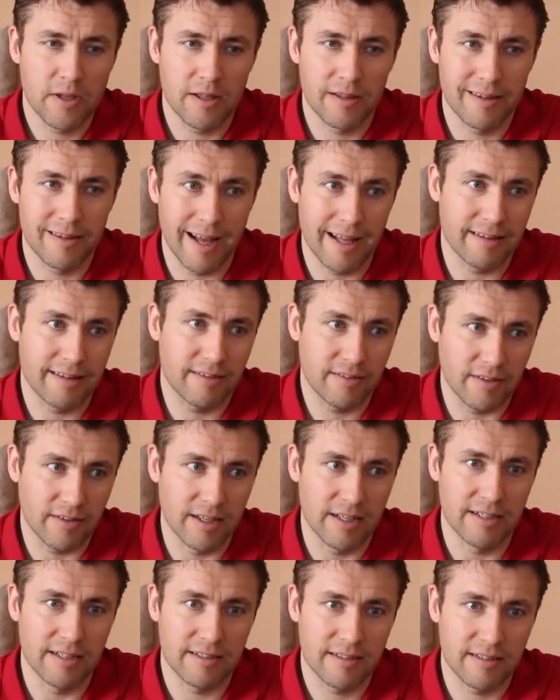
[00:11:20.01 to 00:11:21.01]
That
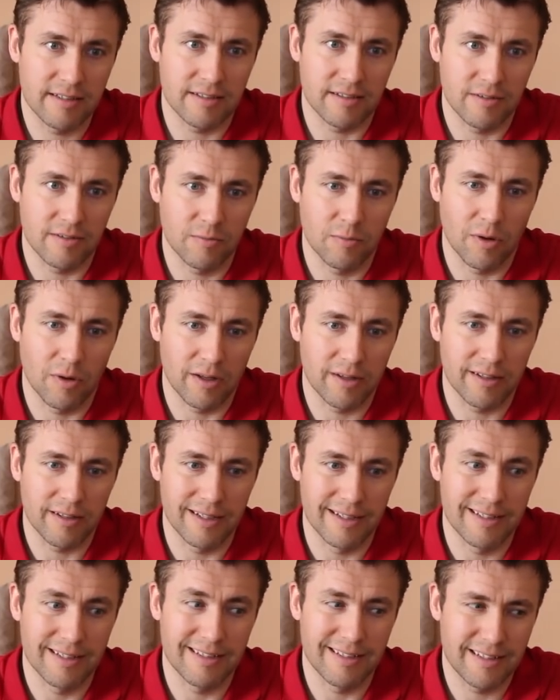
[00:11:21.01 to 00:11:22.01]
is what
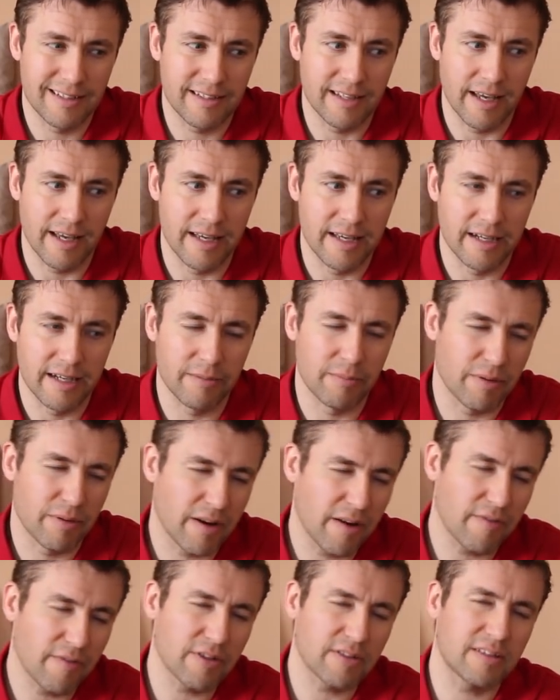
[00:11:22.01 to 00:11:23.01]
he is saying.
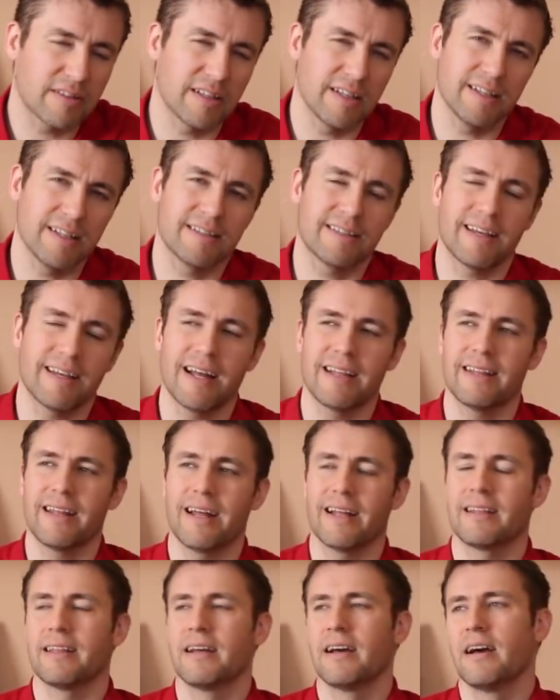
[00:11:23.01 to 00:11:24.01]
Previously, he said
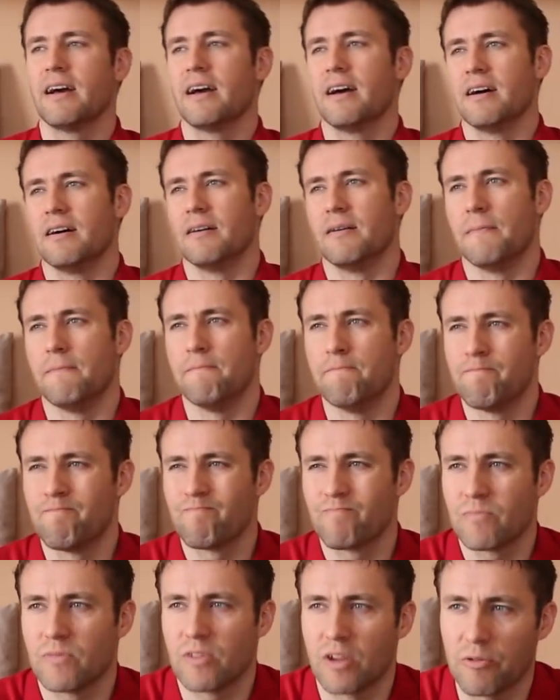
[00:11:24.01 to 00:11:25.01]
that
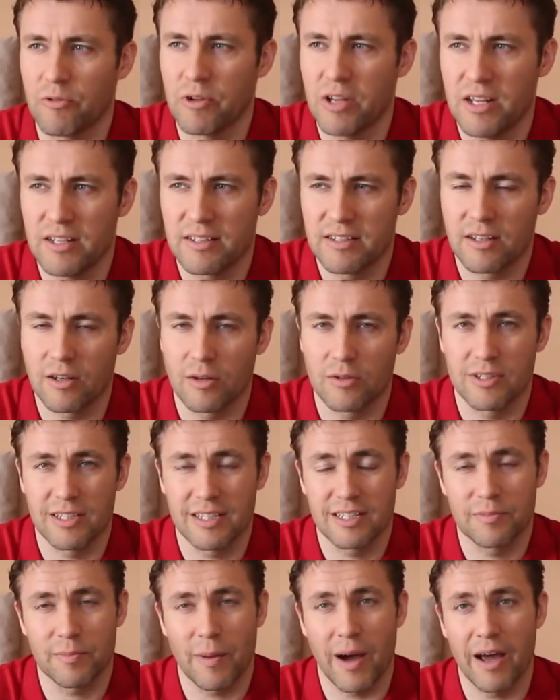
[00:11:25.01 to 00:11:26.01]
um, the release clause
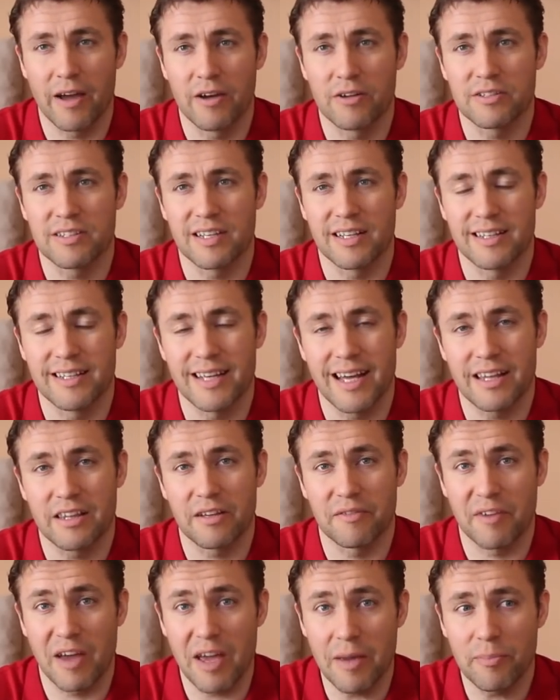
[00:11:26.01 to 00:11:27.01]
expires at the end
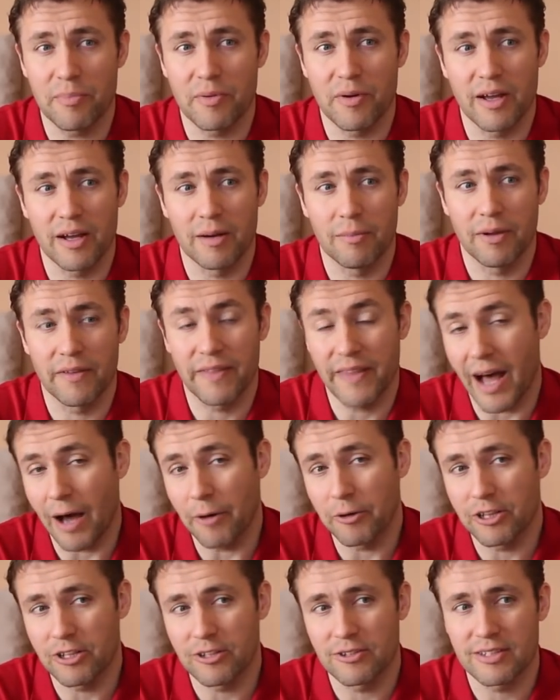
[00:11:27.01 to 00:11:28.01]
of April, but
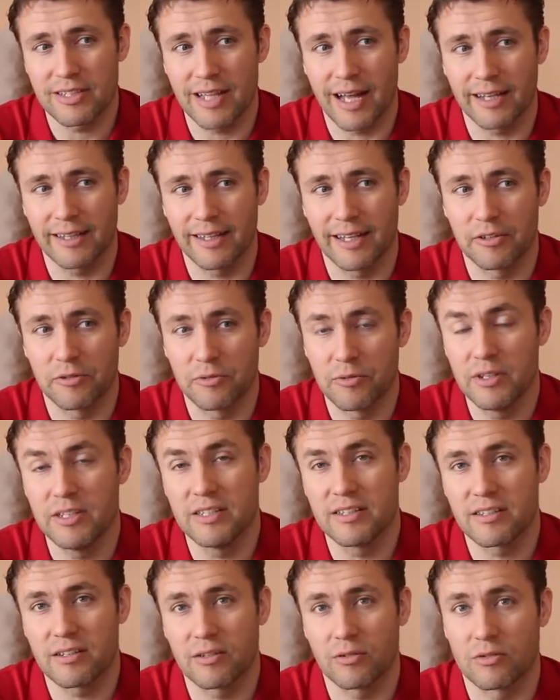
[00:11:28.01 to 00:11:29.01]
now it looks like that the
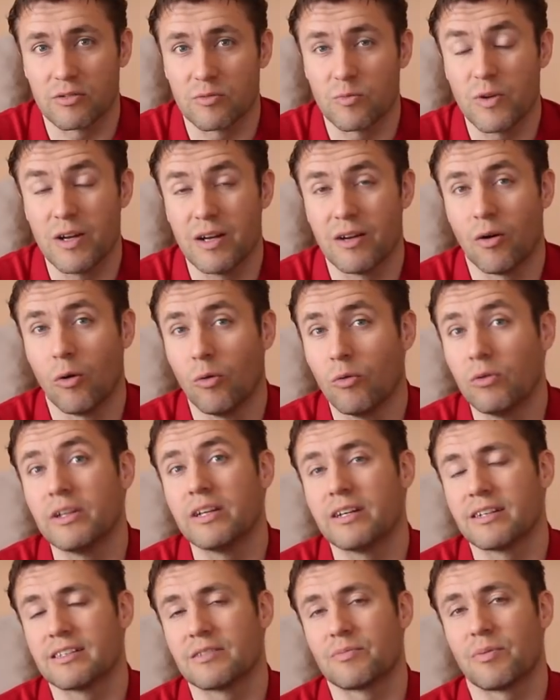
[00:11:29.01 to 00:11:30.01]
release clause will
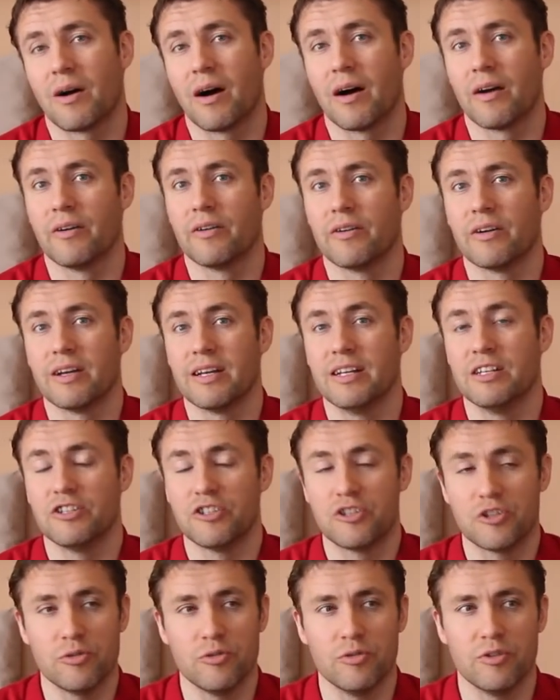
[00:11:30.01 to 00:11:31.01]
only expire in
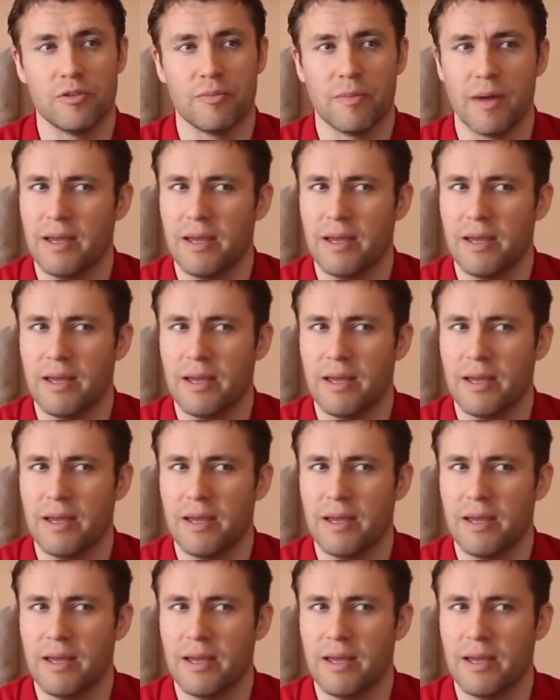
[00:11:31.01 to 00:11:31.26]
June.